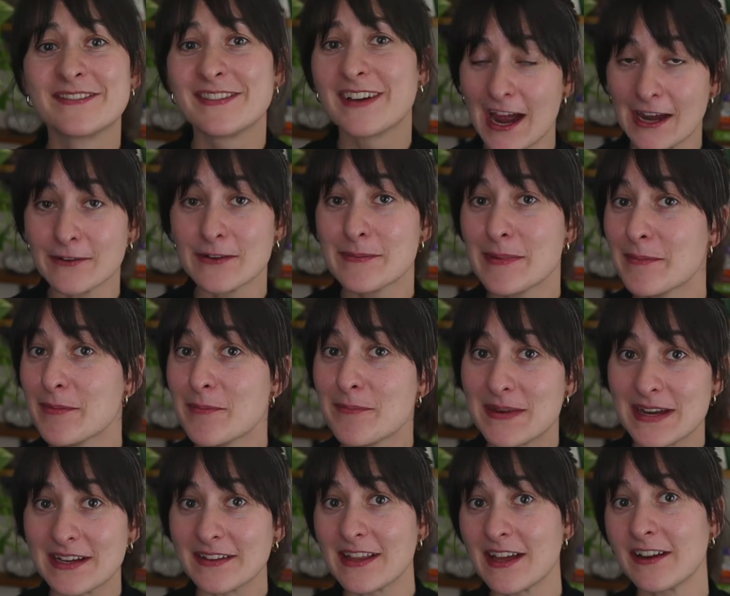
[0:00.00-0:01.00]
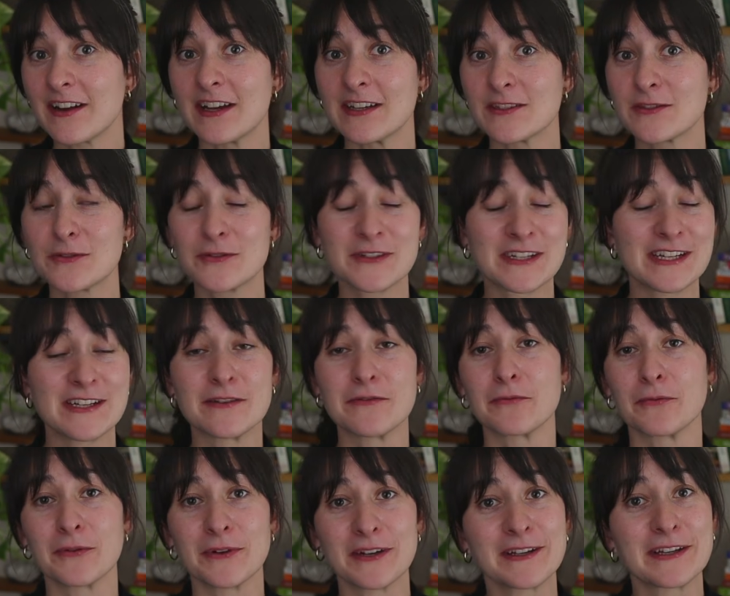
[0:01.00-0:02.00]
I remember being that high school kid
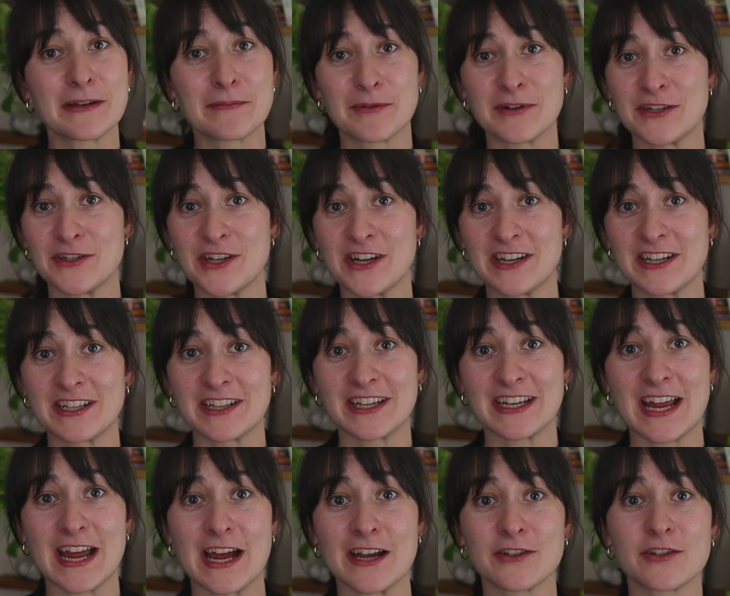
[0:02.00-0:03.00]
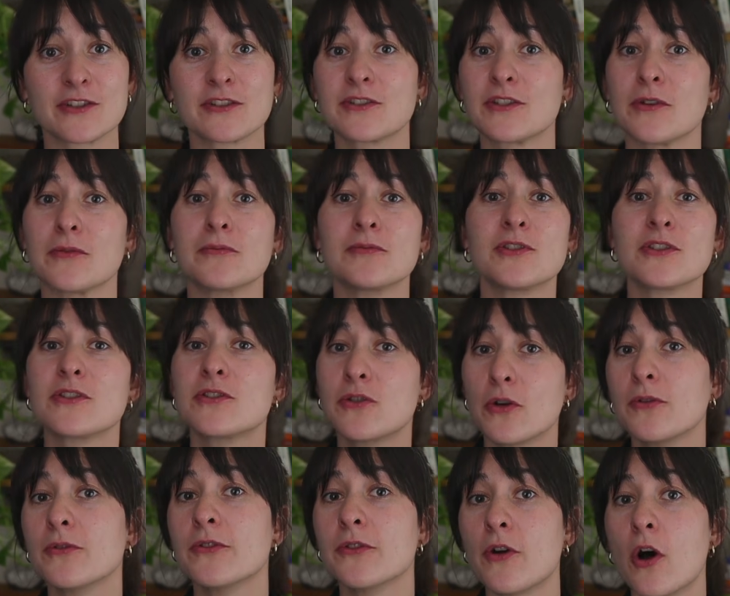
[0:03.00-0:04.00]
and really appreciating the cash. So just
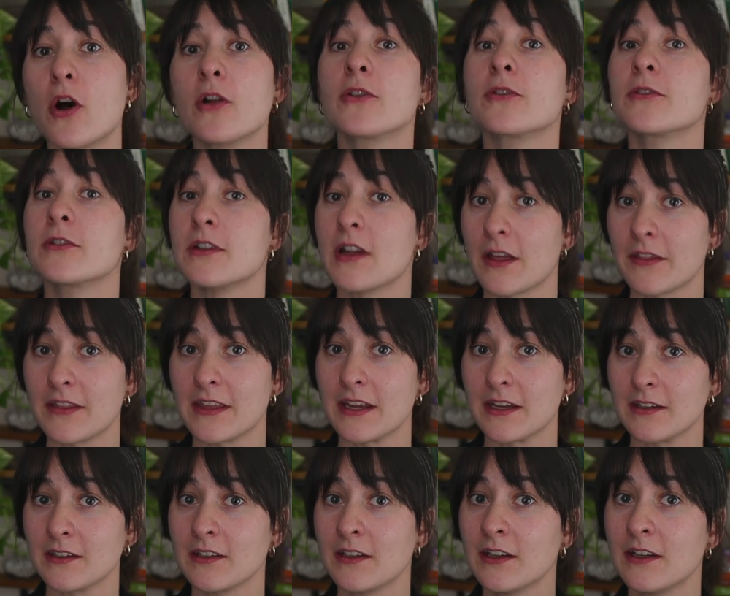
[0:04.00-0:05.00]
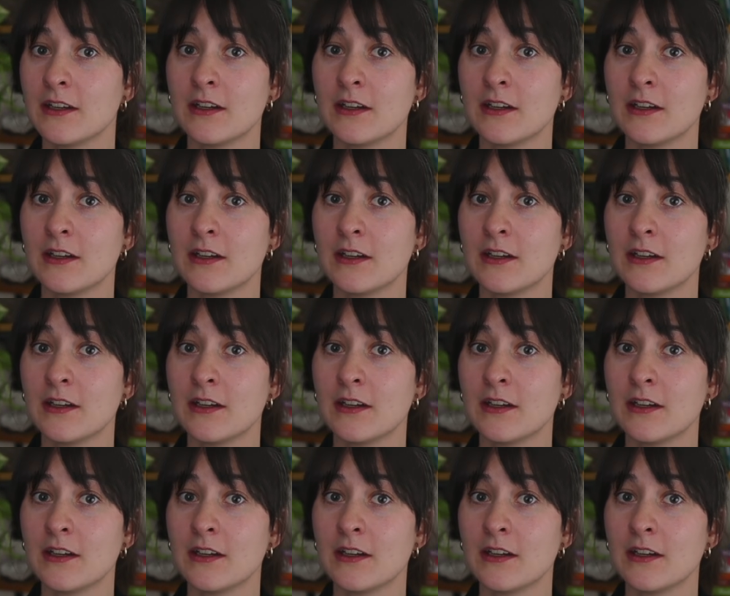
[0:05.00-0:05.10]
don't all or nothing.